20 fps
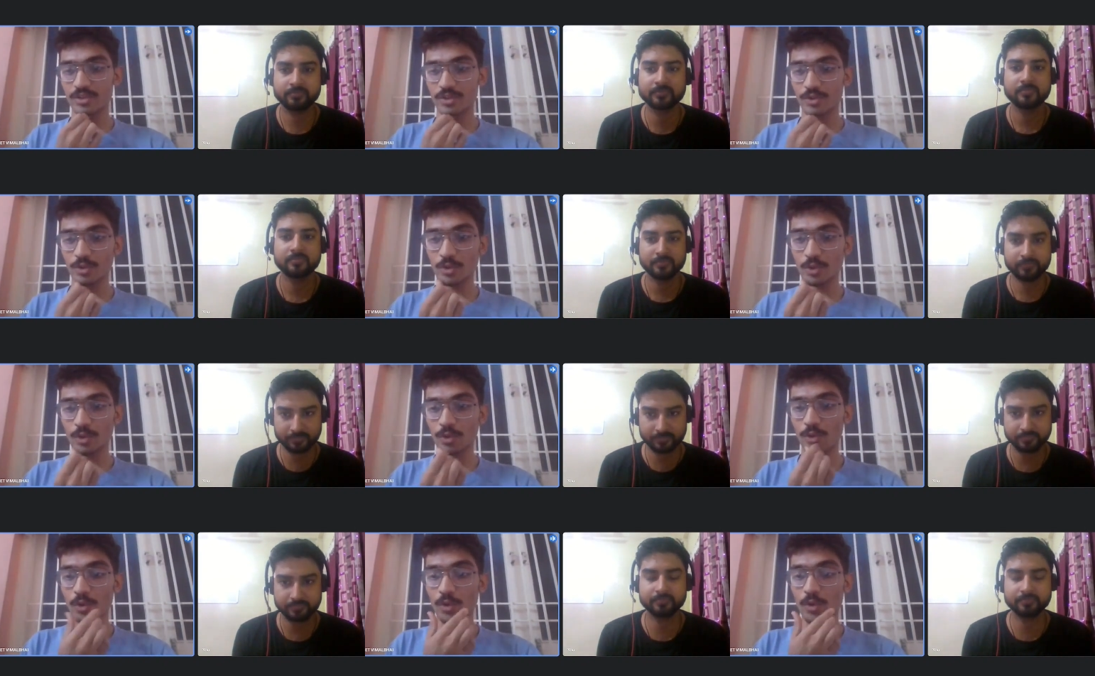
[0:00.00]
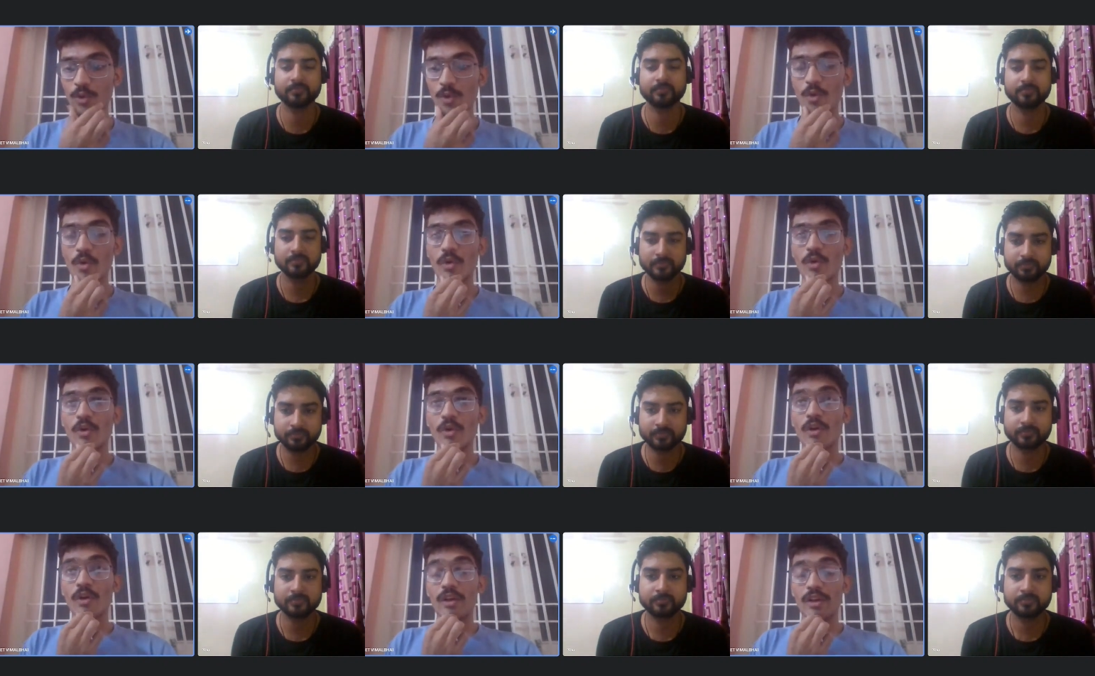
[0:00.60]
Speaker 1: So
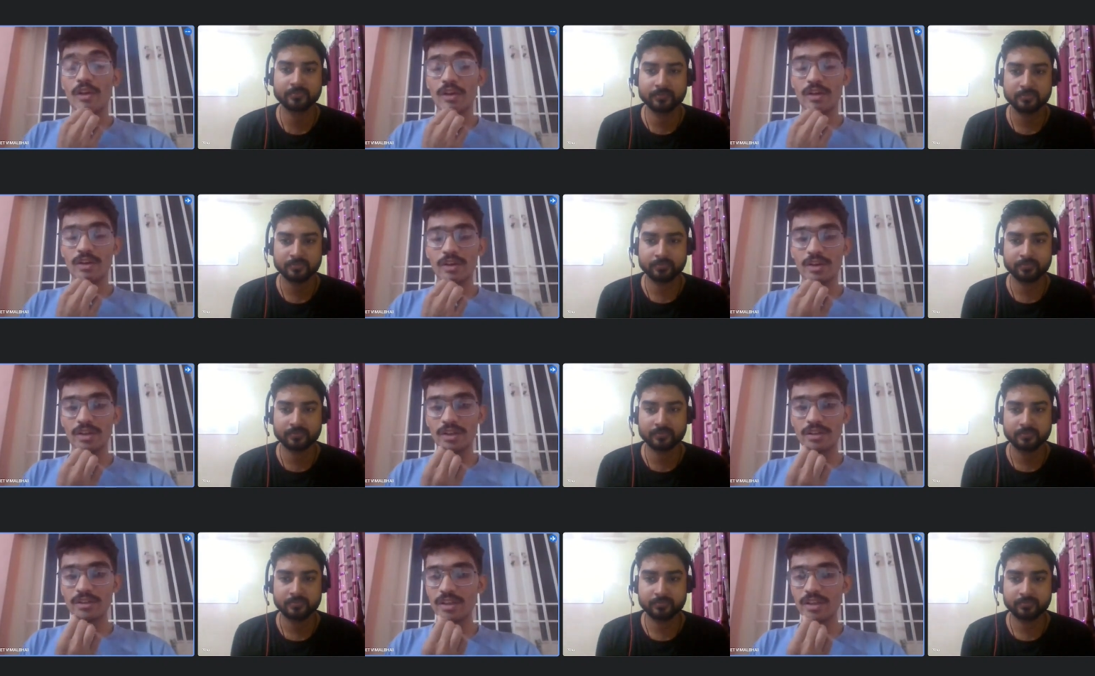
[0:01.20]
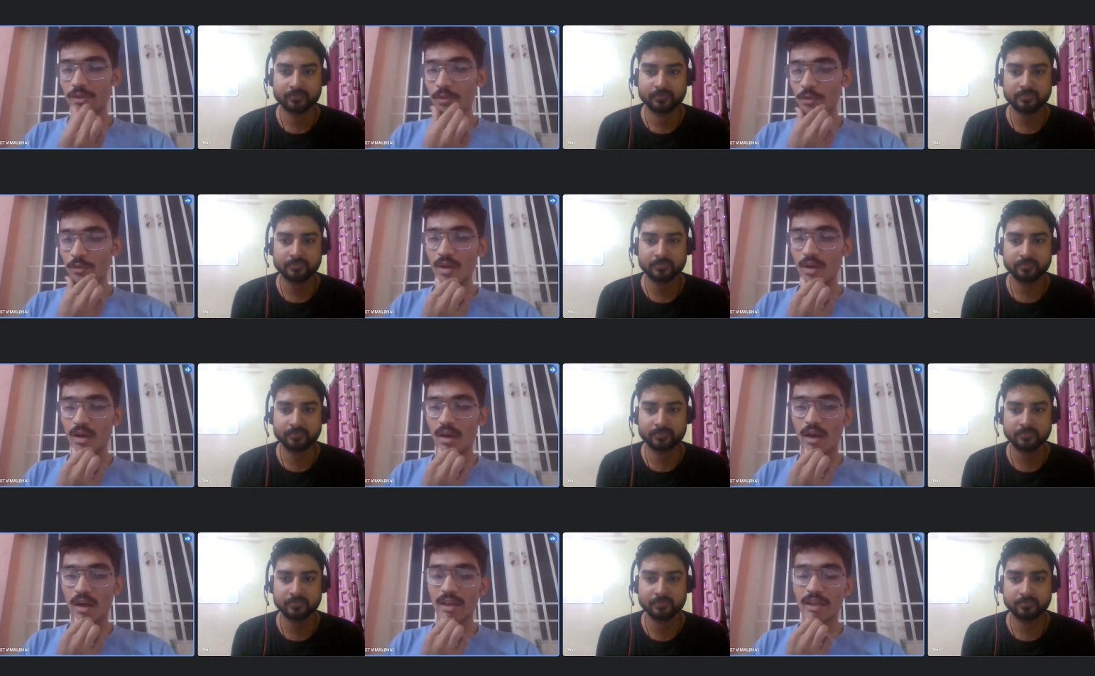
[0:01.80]
uh, in that,
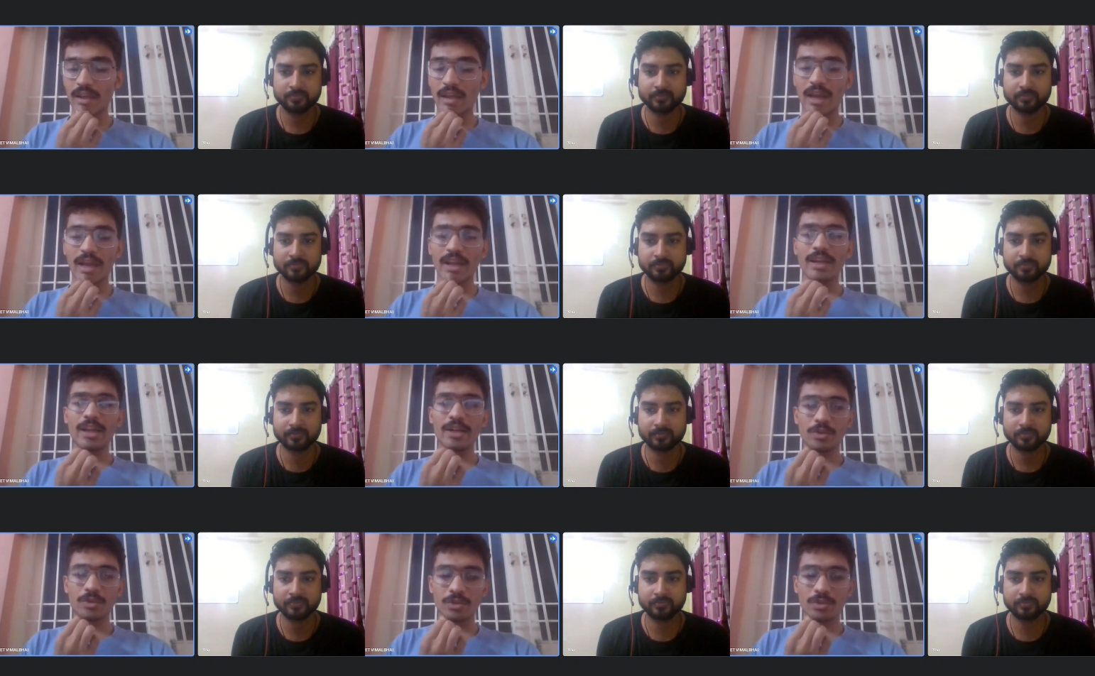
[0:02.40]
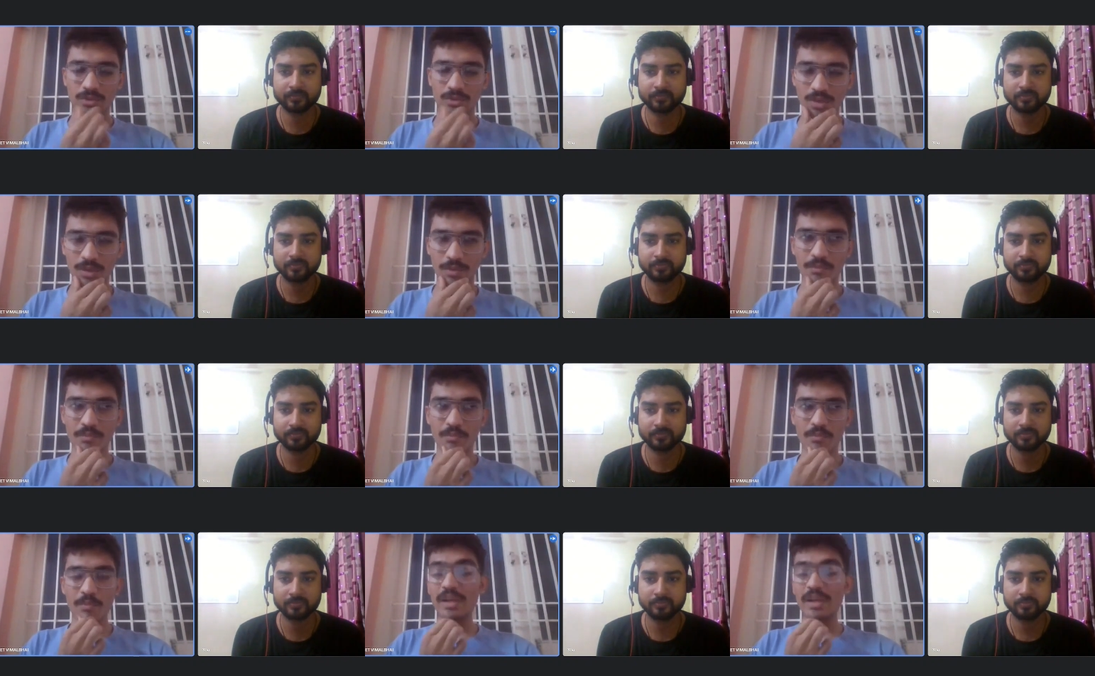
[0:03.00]
we, I I get
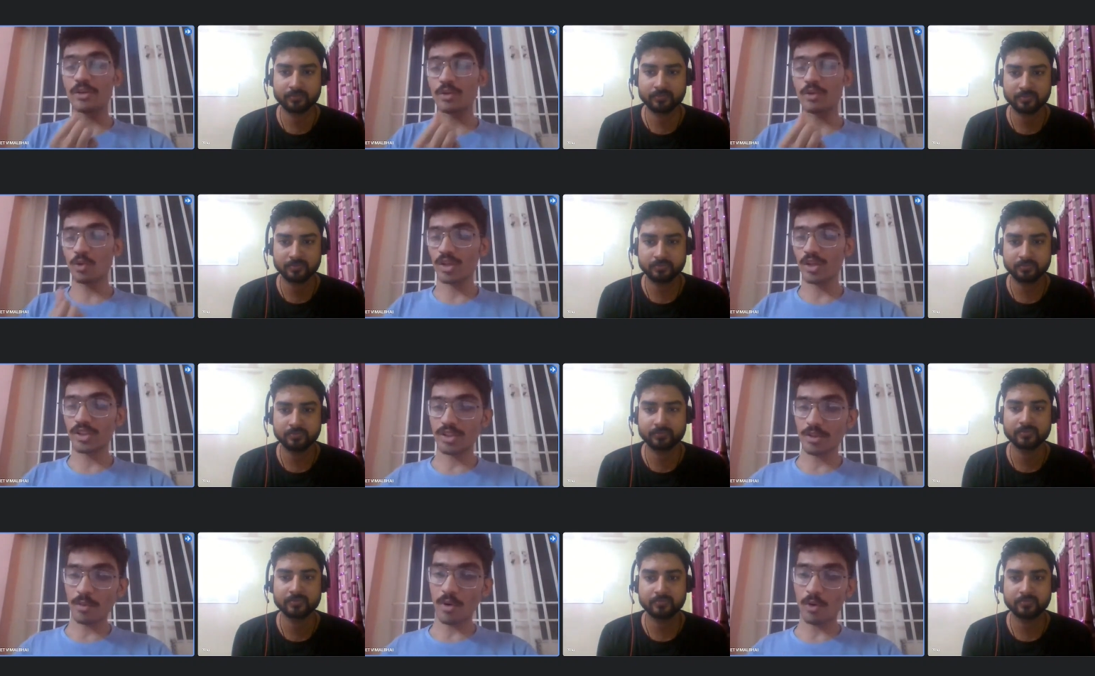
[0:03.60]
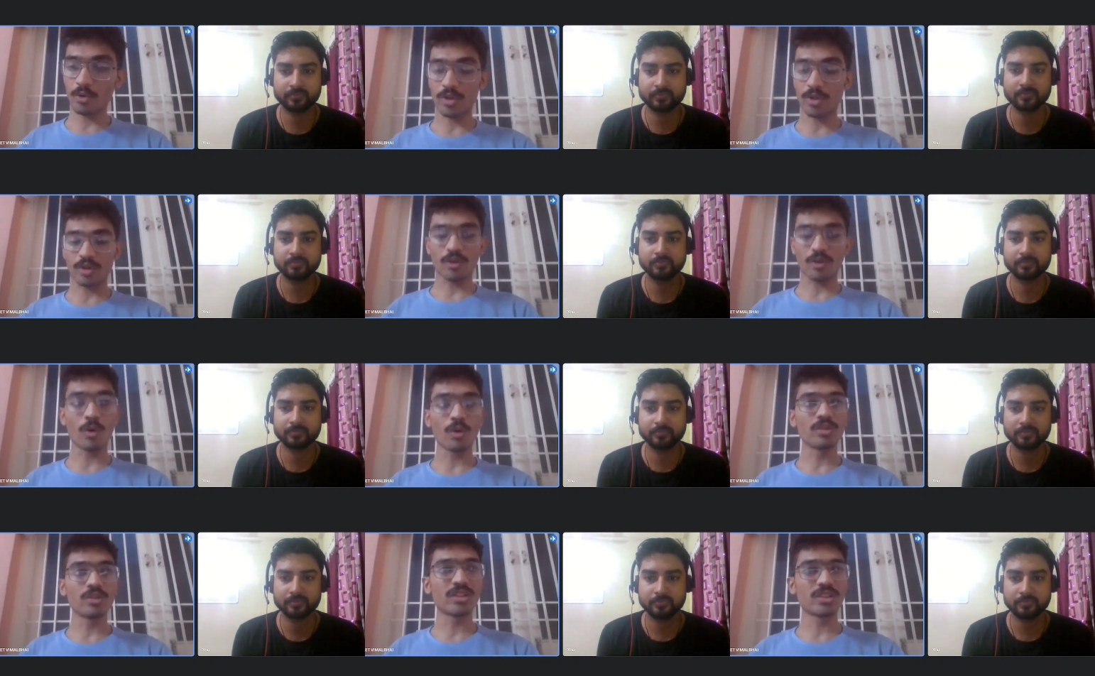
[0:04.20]
some bit knowledge about
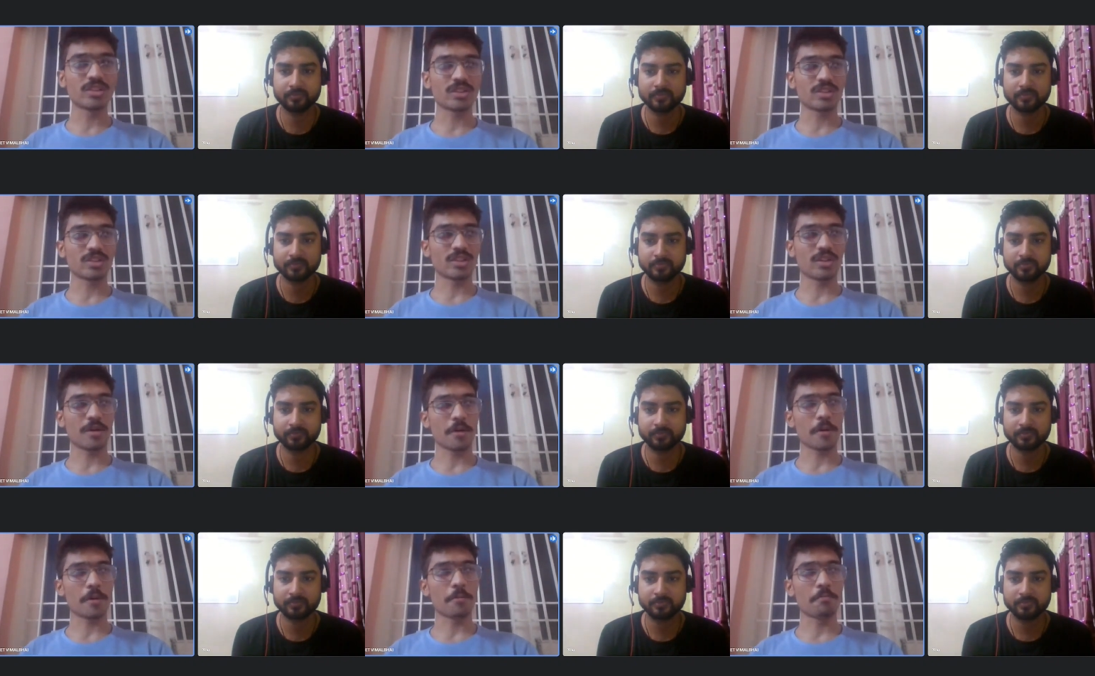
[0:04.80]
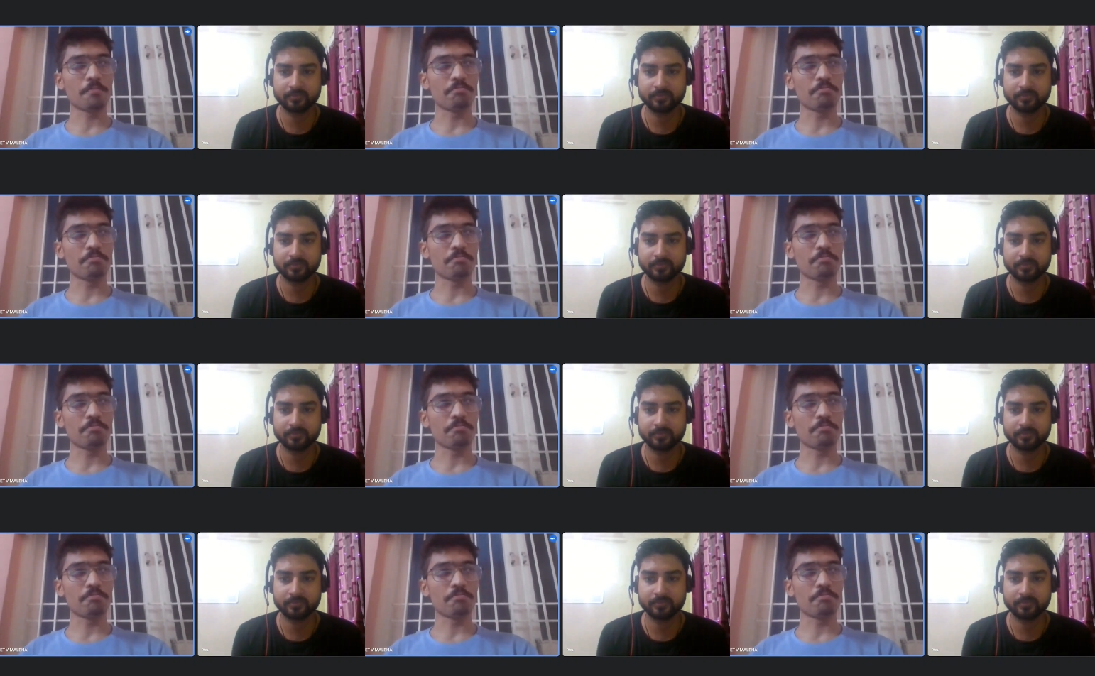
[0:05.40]
all these uh,